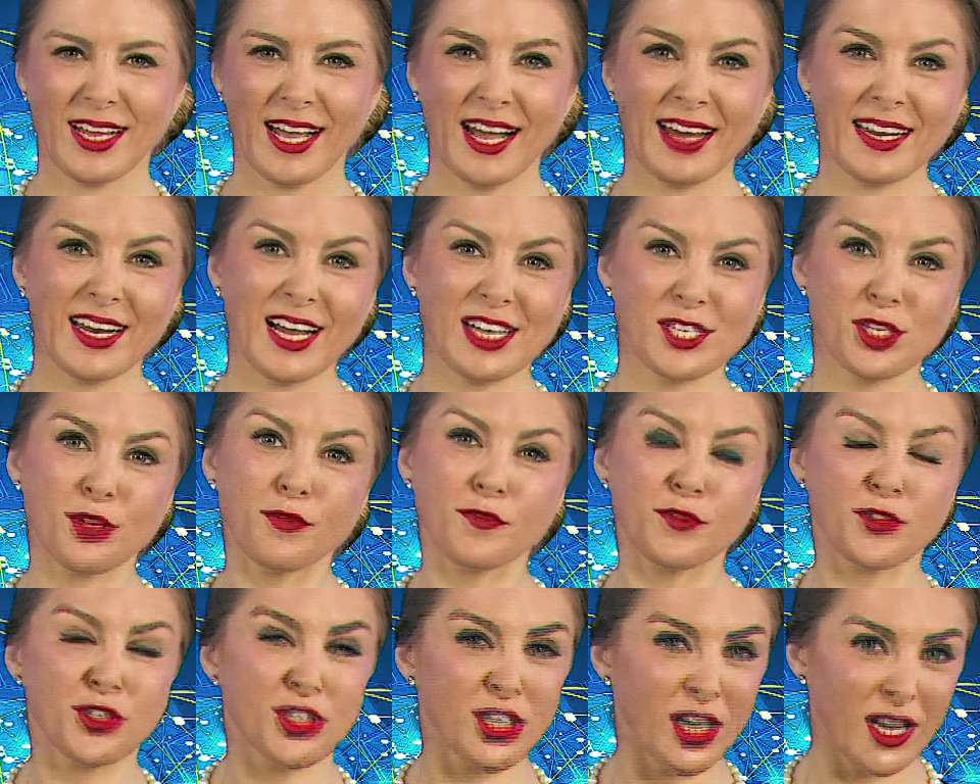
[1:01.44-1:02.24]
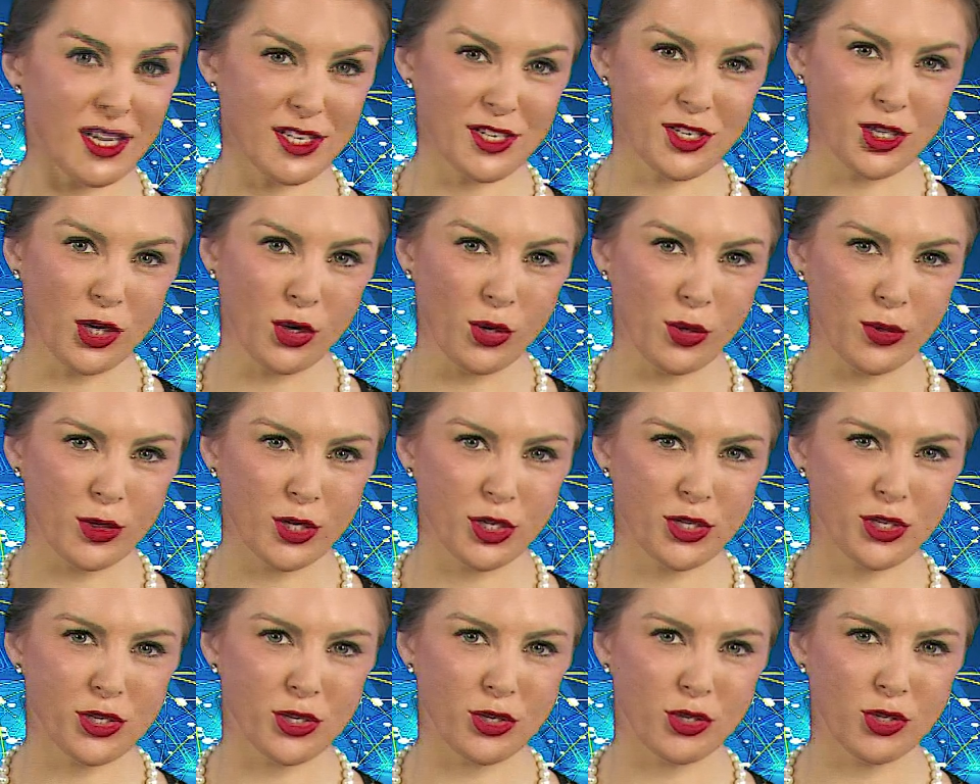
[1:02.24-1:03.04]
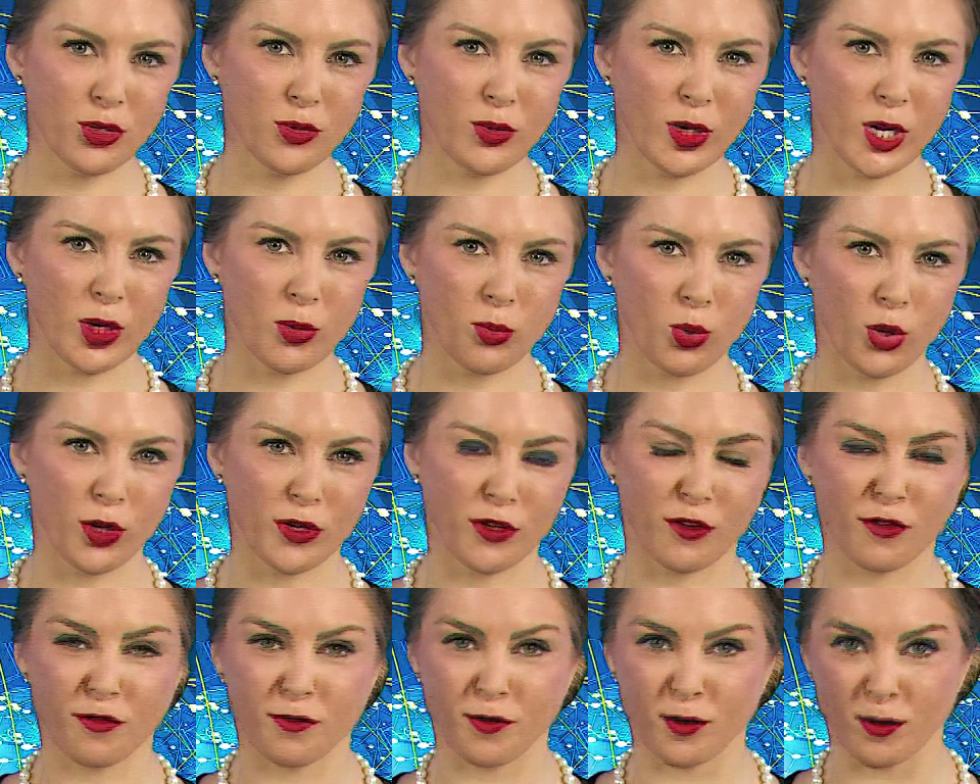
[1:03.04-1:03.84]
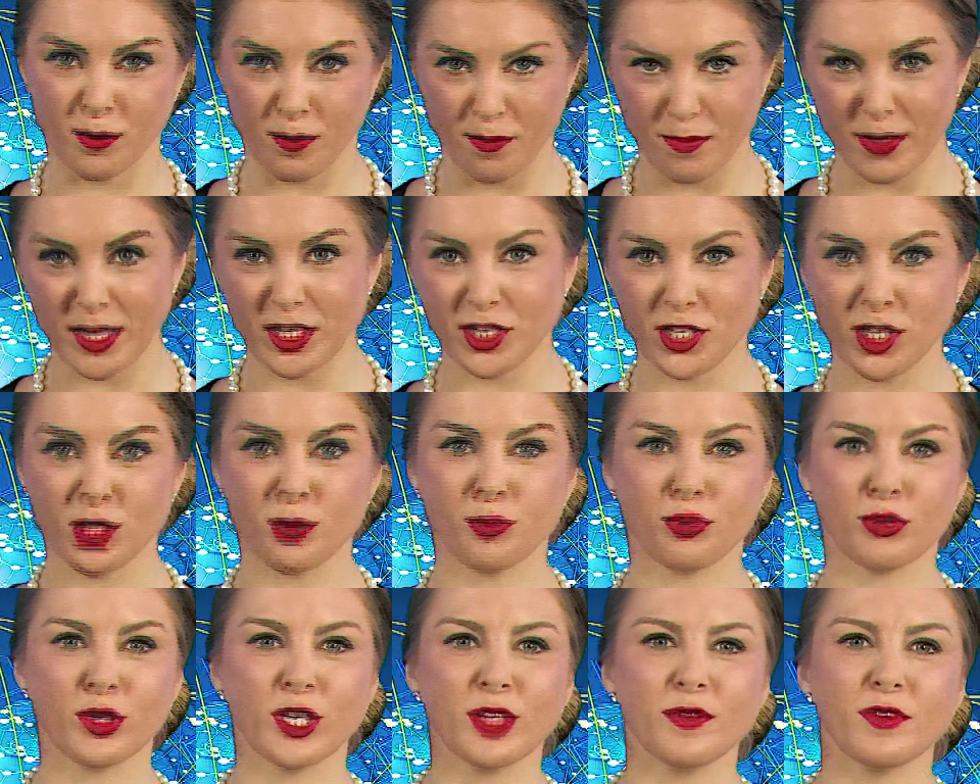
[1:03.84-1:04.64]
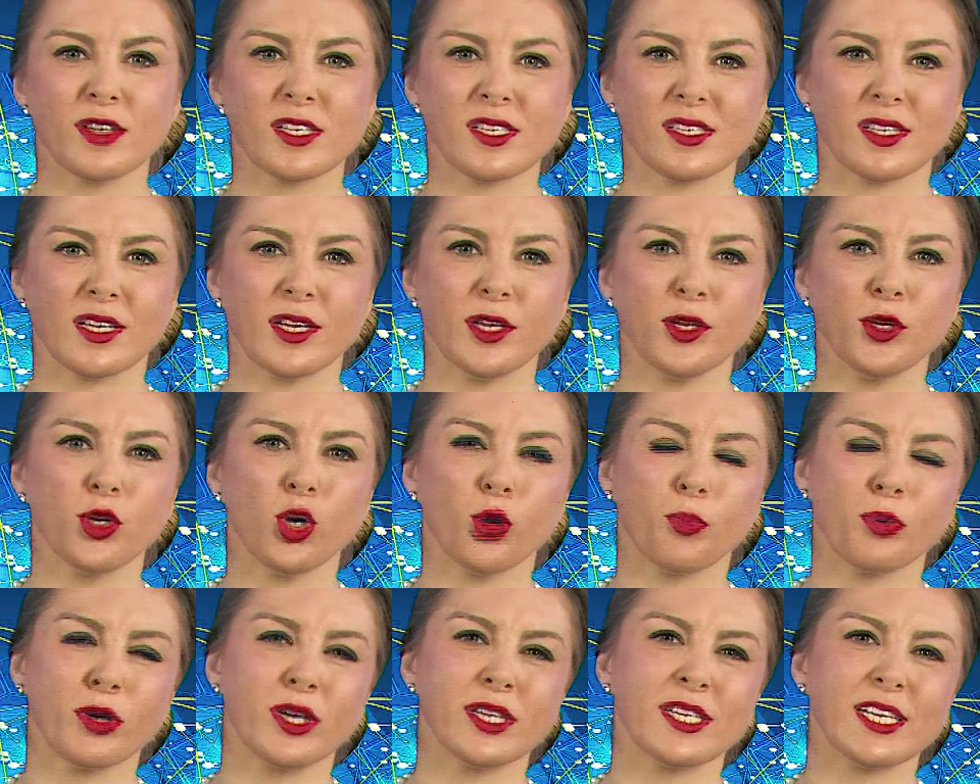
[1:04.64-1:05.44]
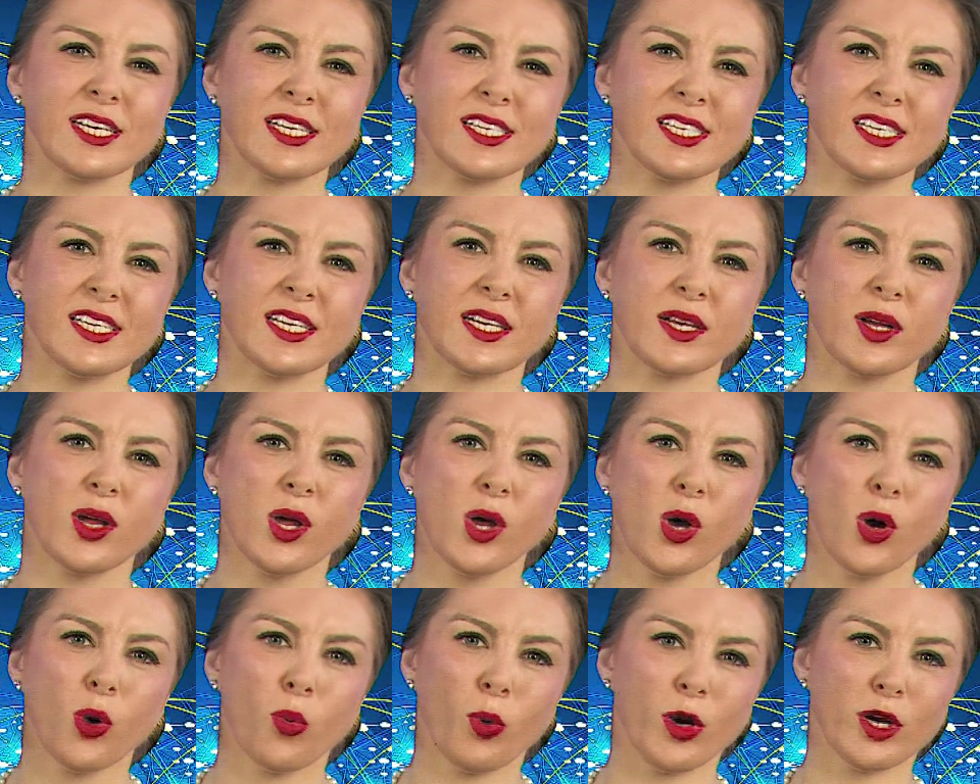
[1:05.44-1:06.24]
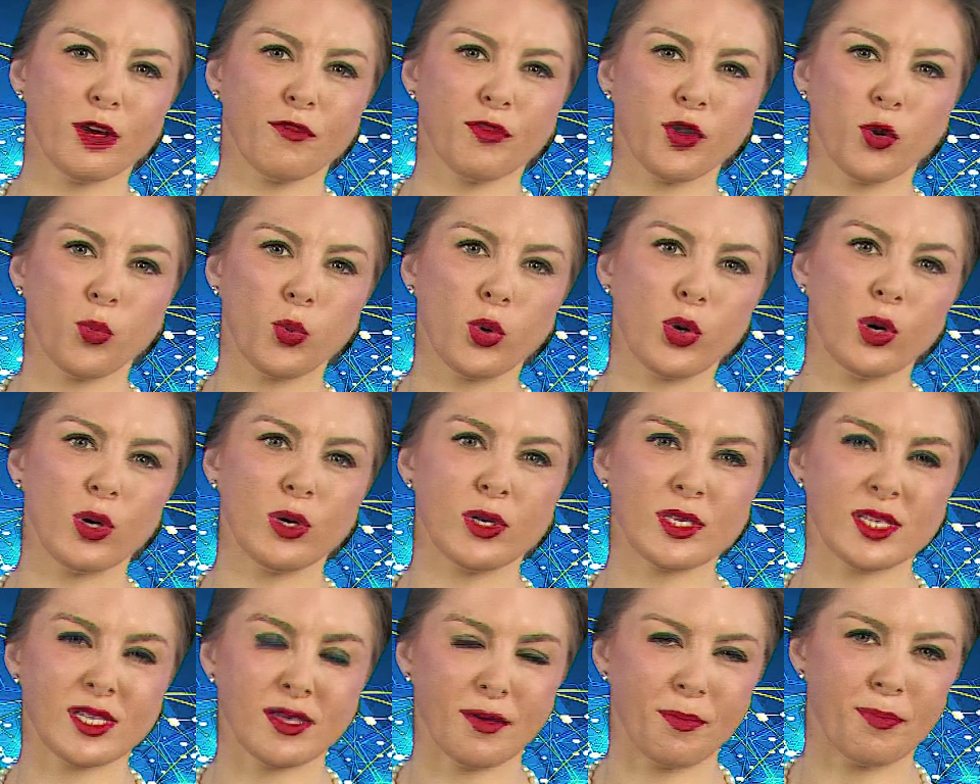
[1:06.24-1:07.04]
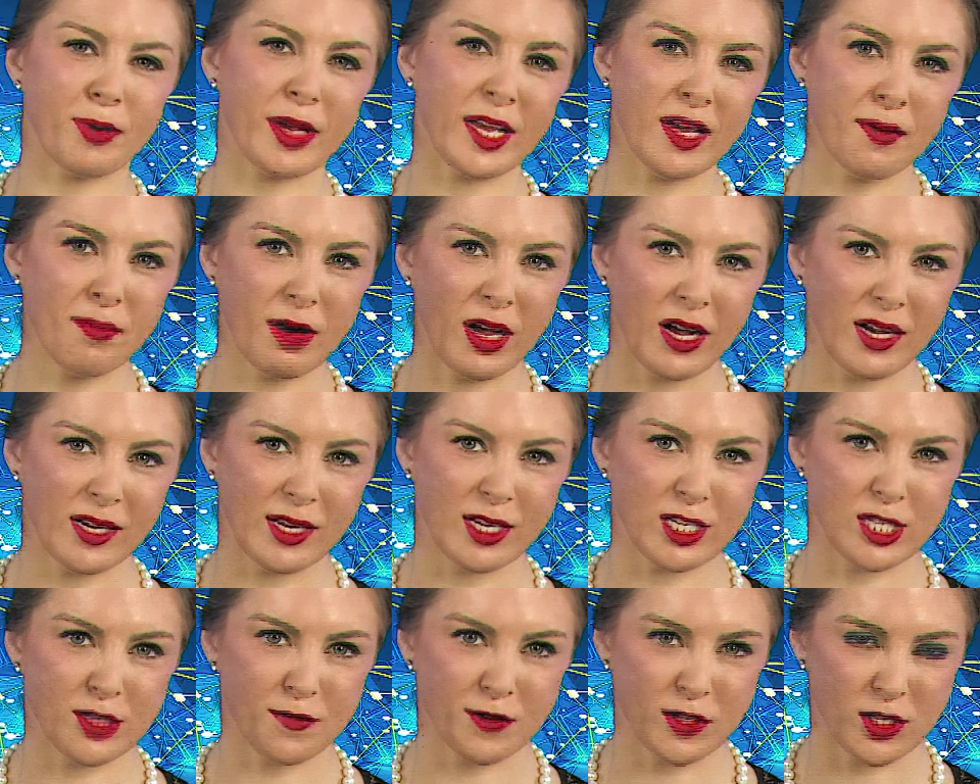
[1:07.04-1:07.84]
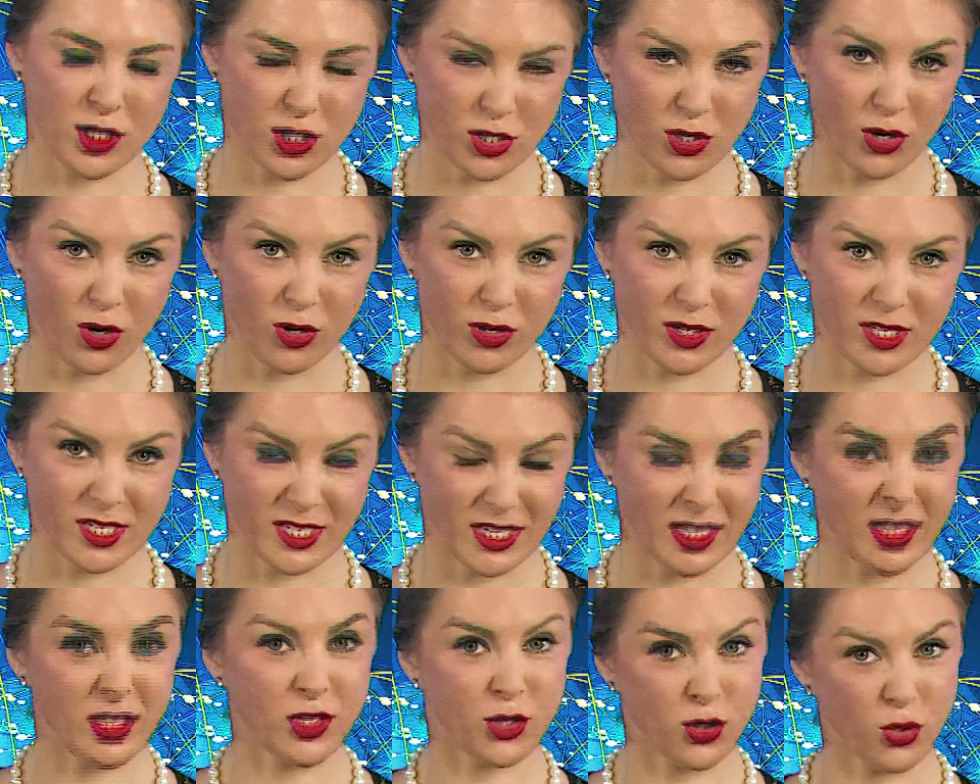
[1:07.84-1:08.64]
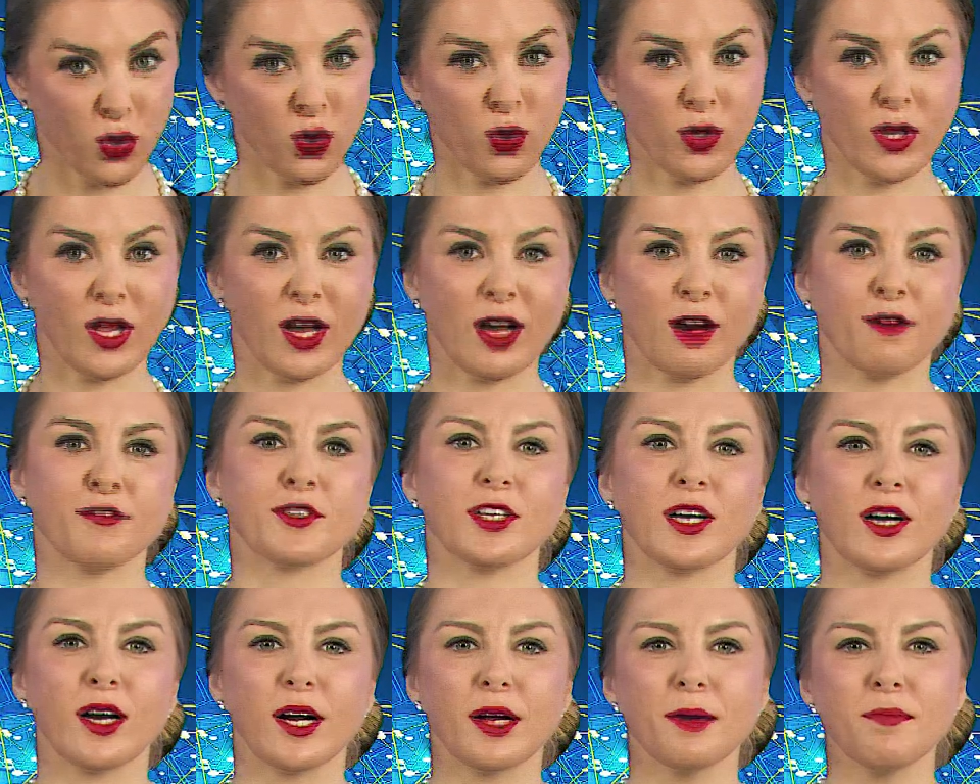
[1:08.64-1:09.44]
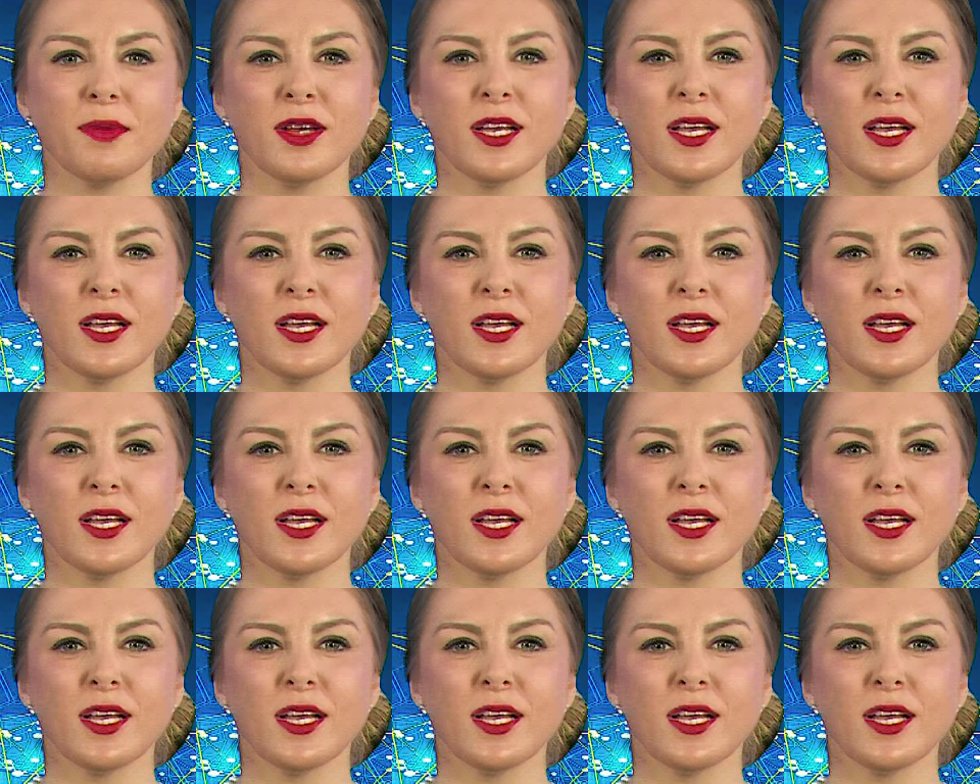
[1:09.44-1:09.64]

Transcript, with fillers: And as you've just alluded to and what you've mentioned previously, you're predicting one of the worst bear markets for stocks in your lifetime,